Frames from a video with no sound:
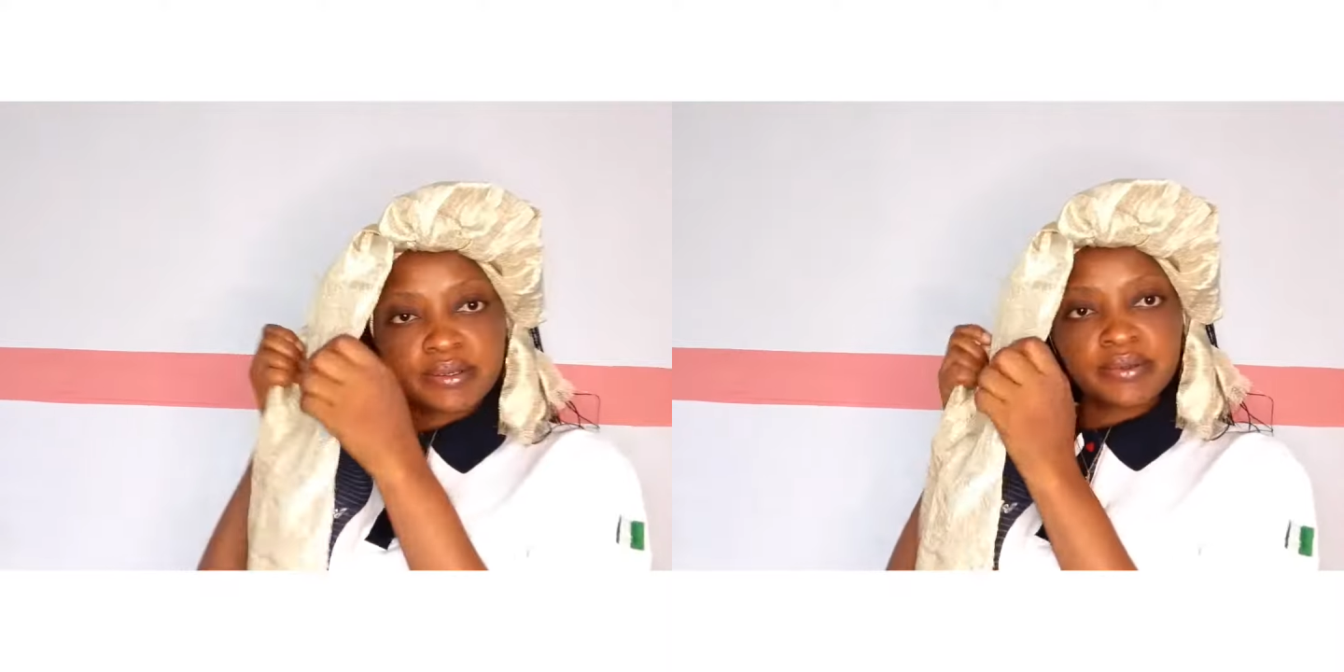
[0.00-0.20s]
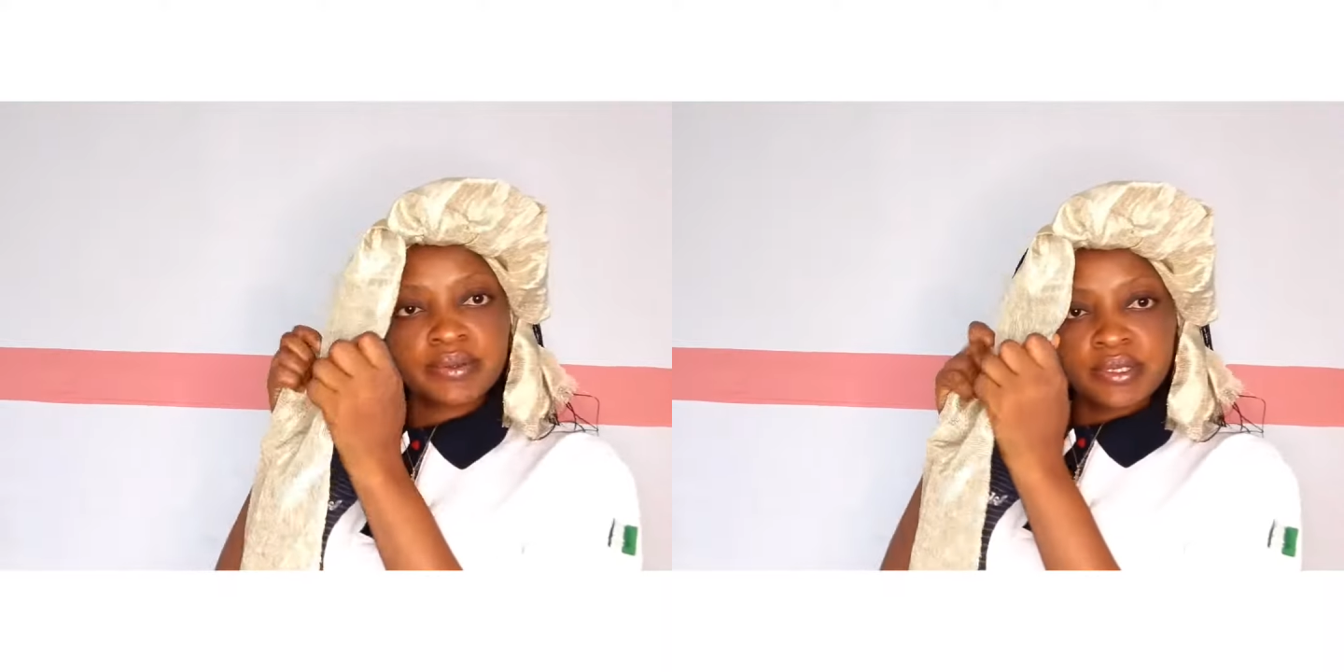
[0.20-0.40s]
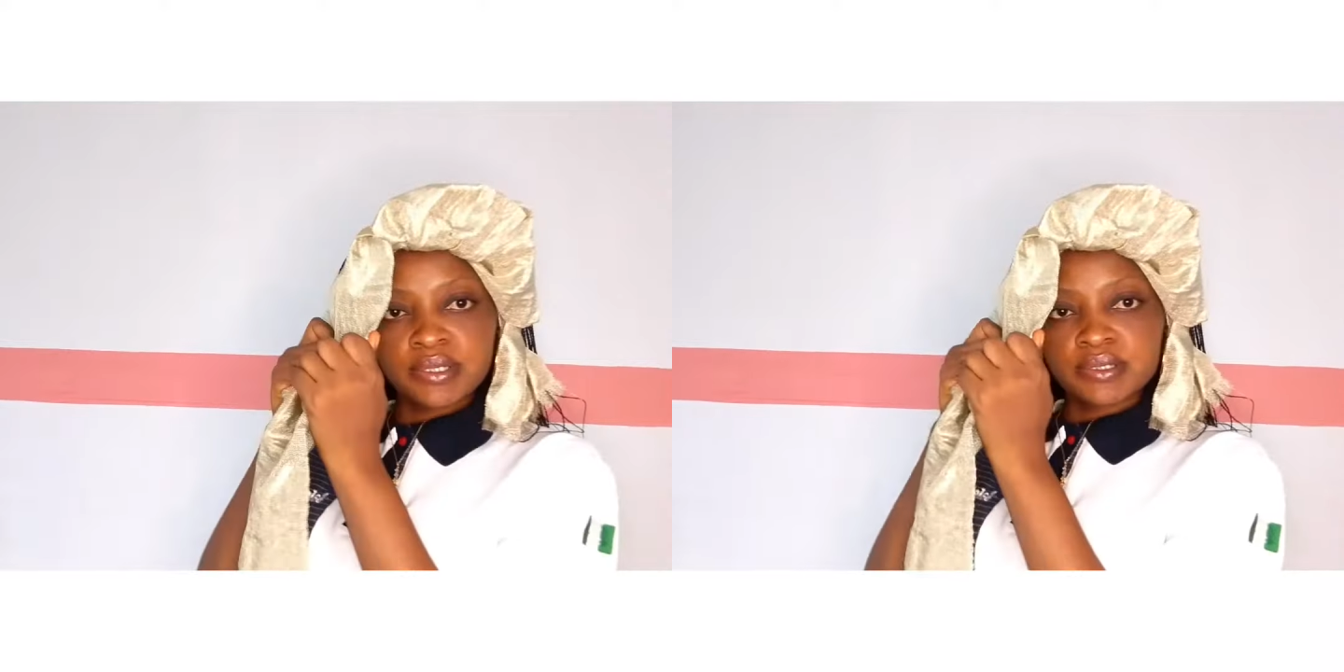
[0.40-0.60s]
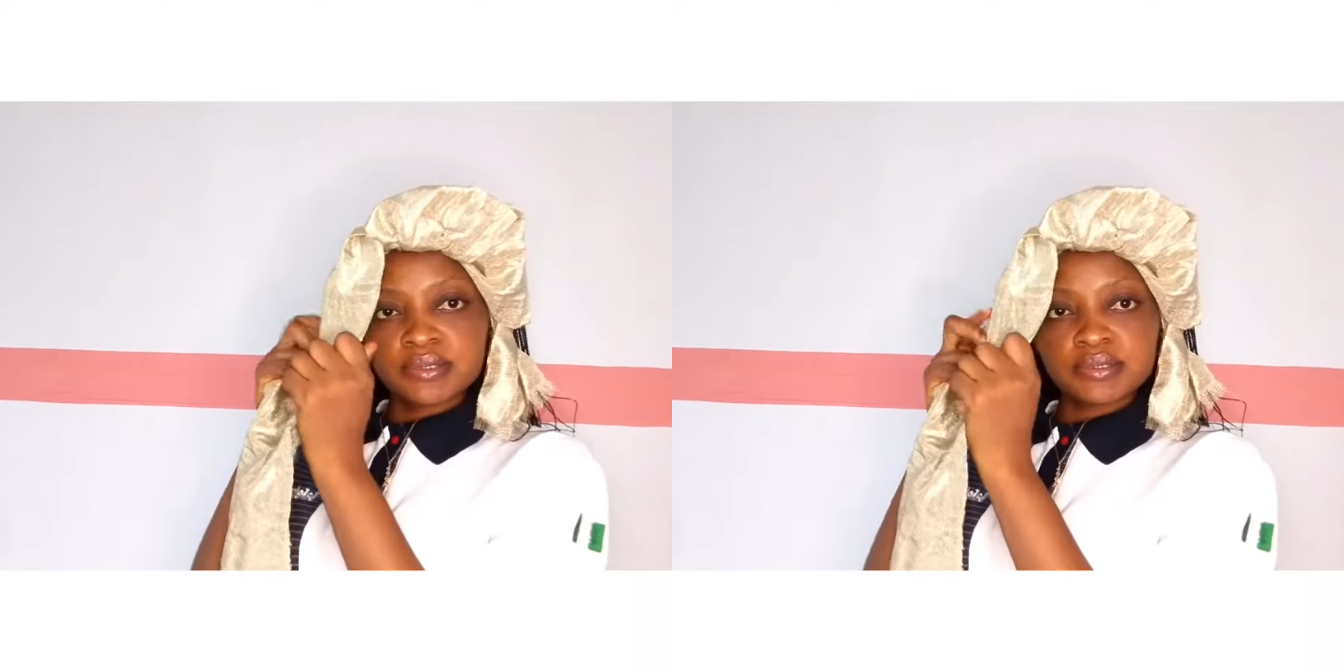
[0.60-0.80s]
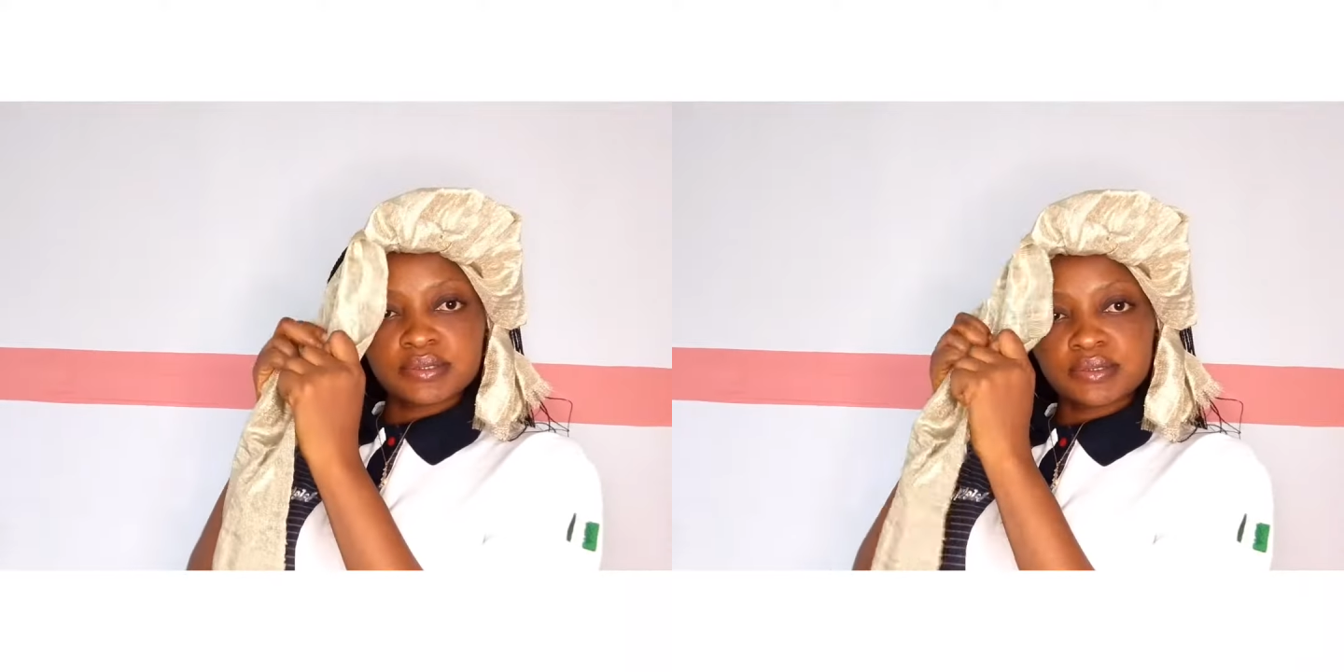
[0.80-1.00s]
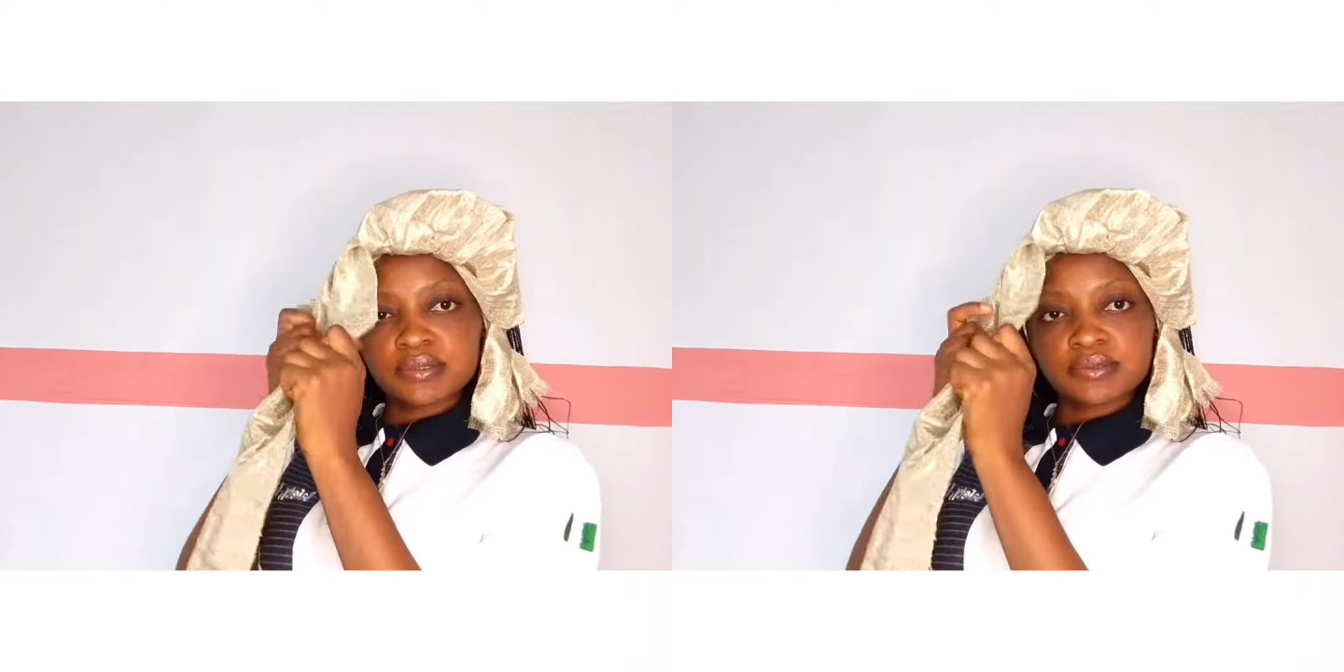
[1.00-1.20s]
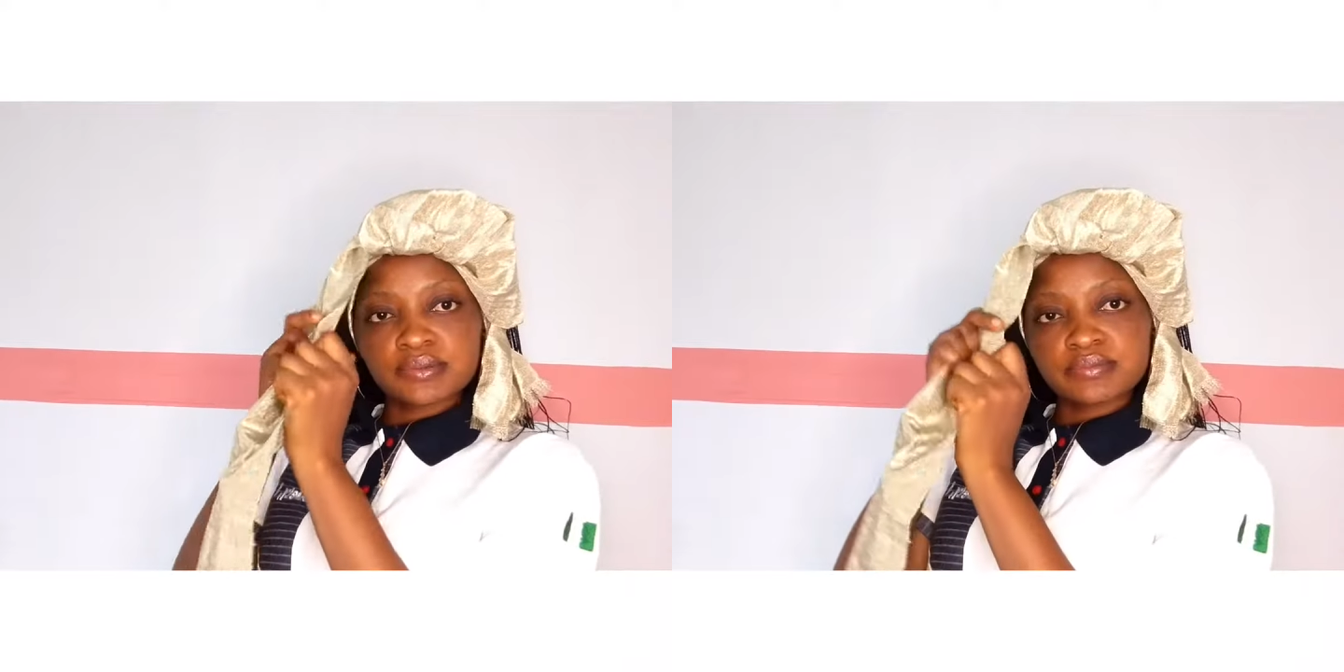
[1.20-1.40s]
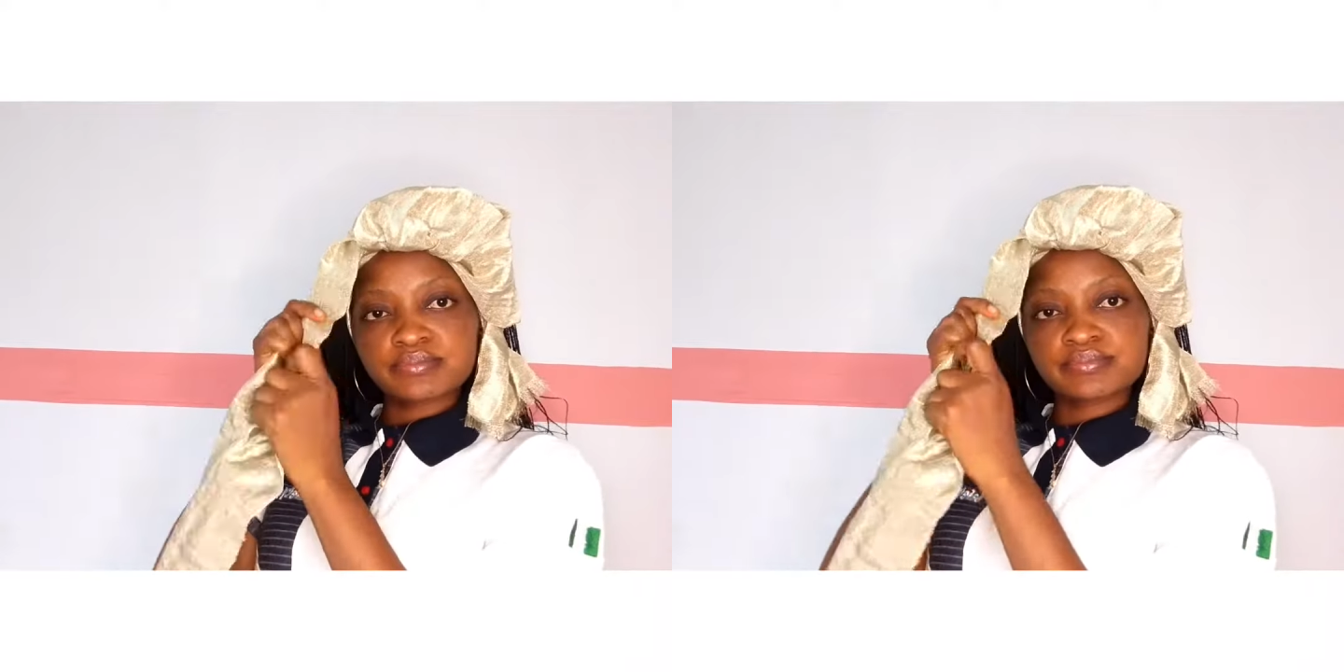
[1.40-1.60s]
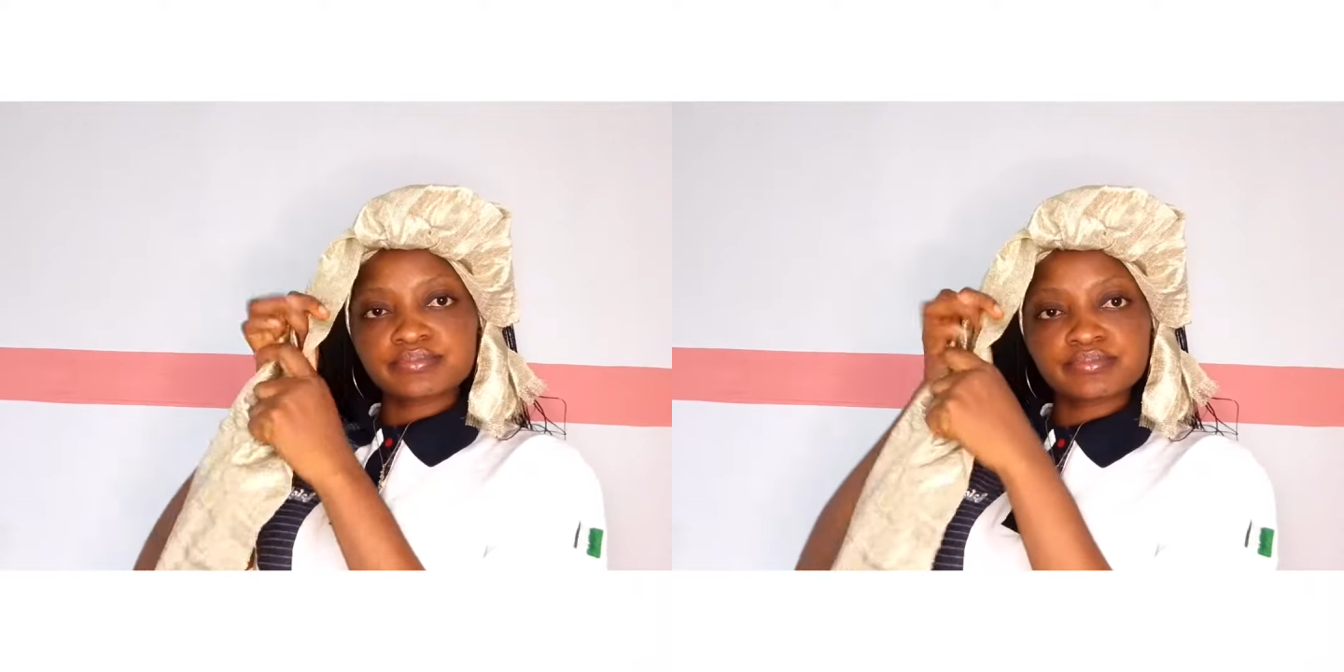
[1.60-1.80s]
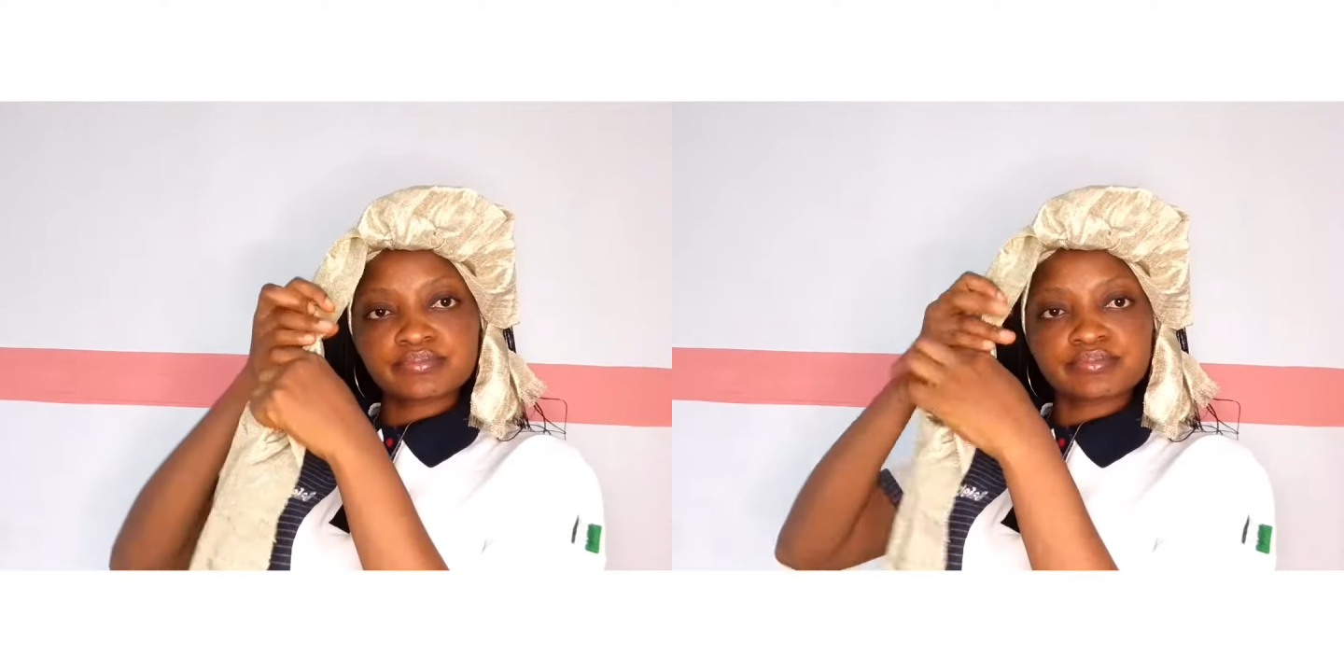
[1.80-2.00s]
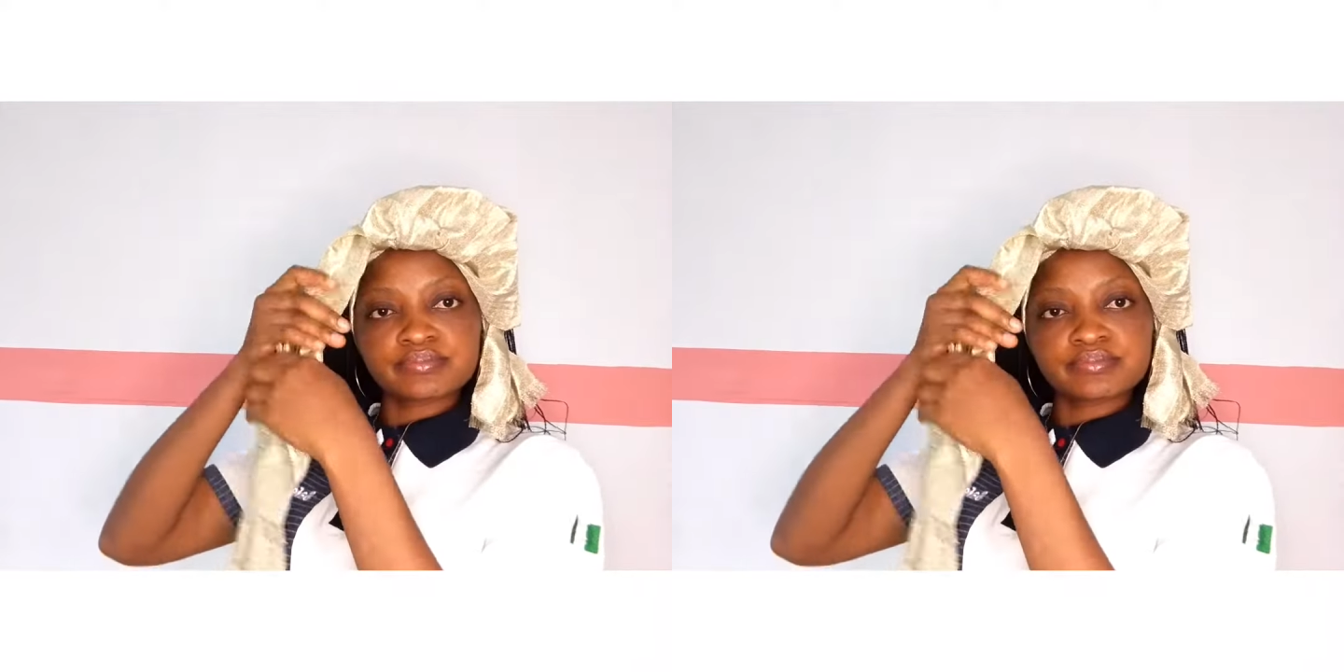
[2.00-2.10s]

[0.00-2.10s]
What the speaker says: Now, this is